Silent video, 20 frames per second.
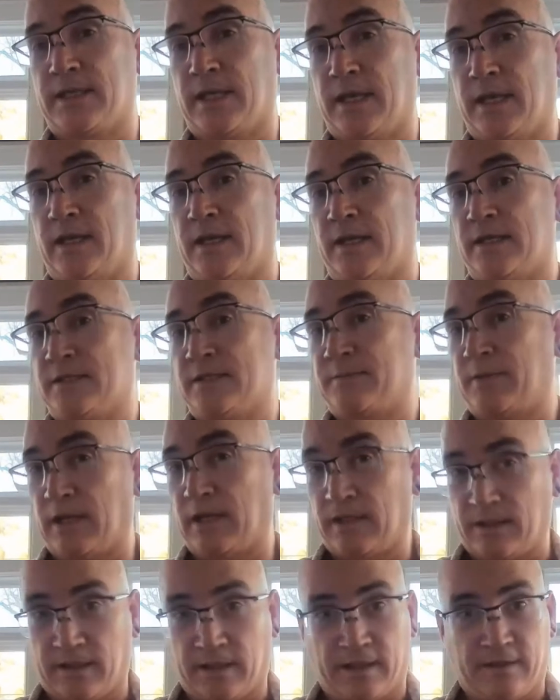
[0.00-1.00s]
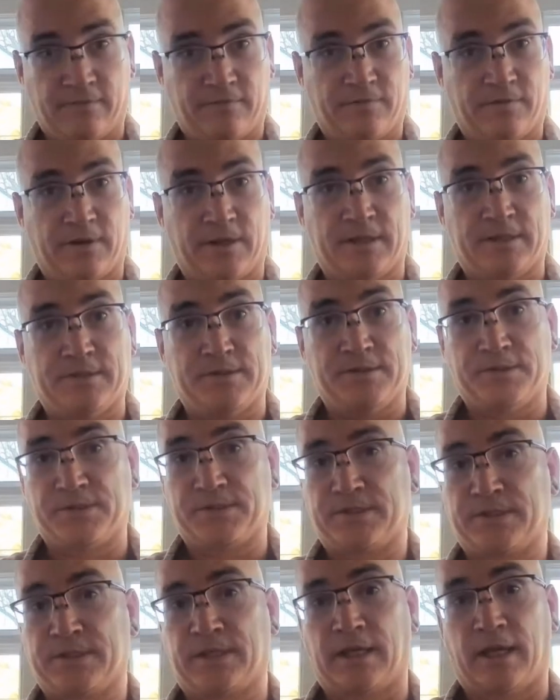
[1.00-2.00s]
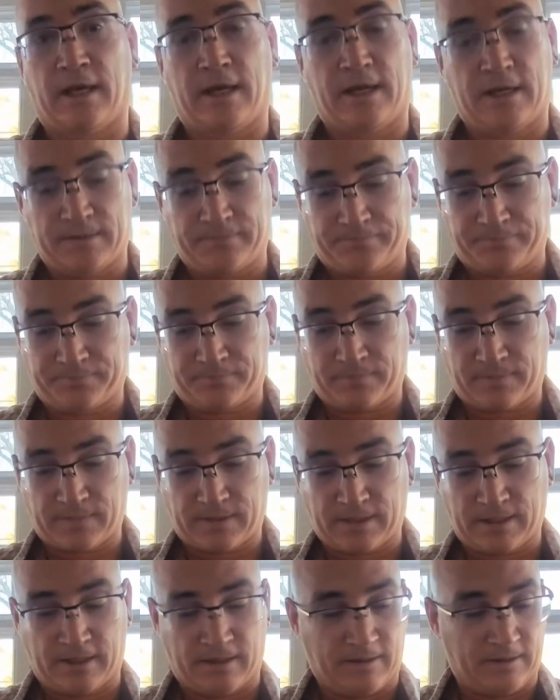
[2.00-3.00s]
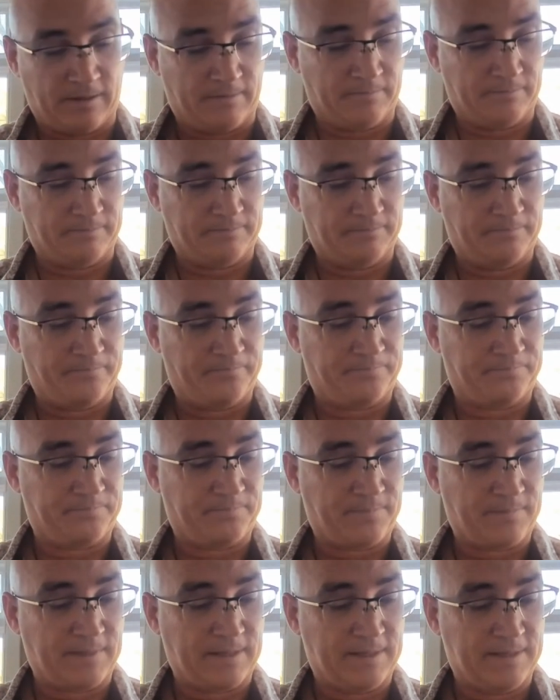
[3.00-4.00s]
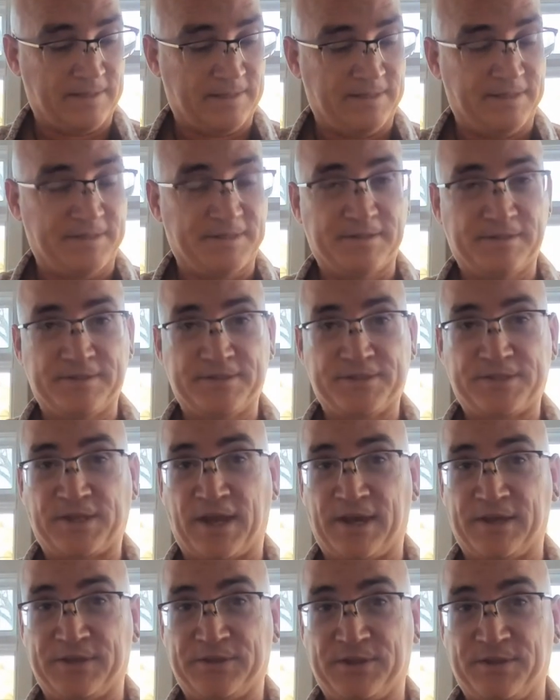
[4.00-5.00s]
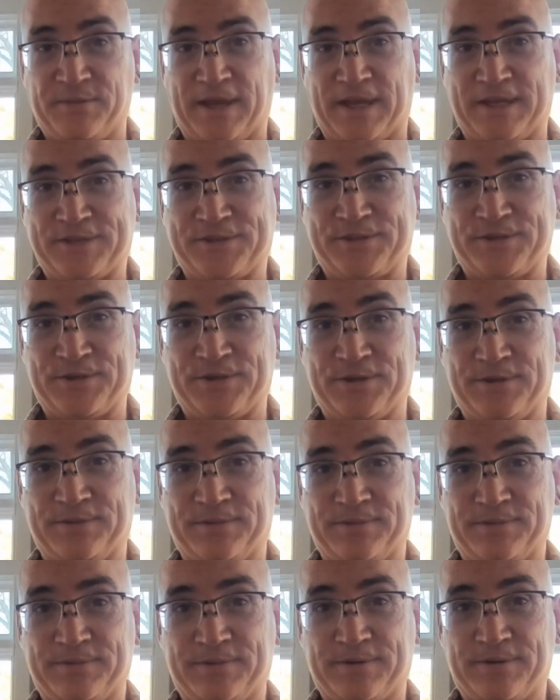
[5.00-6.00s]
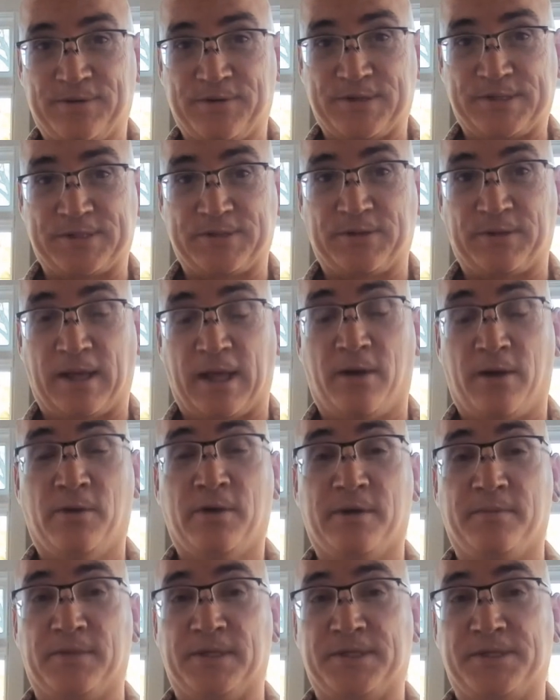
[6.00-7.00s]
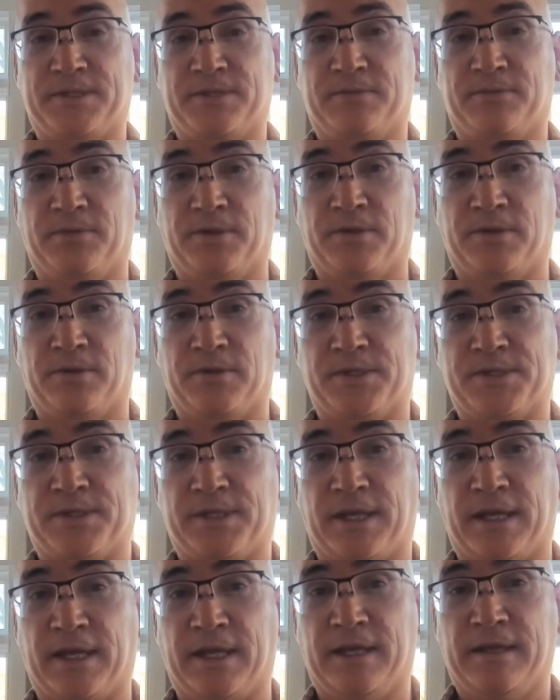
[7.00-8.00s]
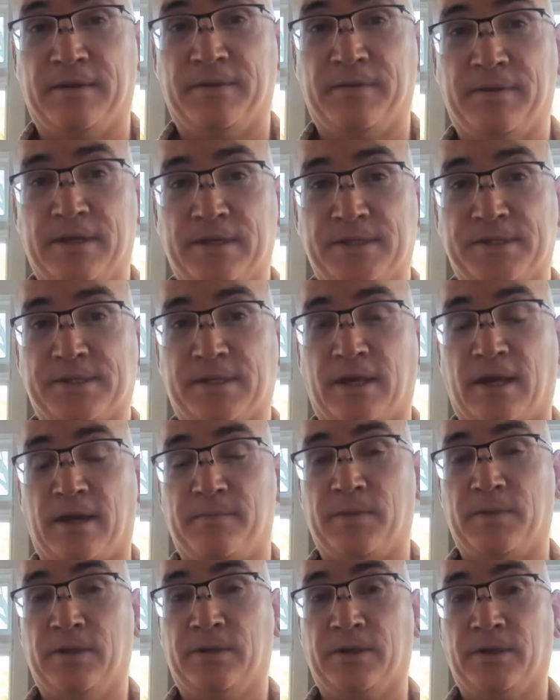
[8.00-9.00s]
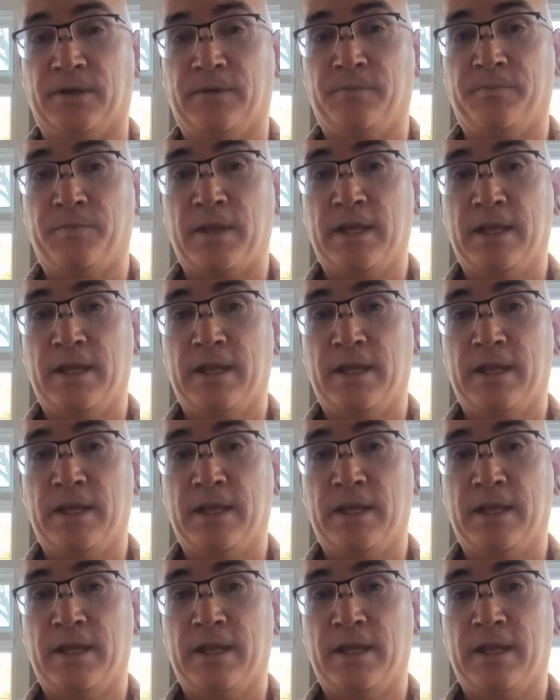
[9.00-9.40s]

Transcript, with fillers: as my late friend Scott, um, Scott the master crystal alchemist would always say, Scott Miller,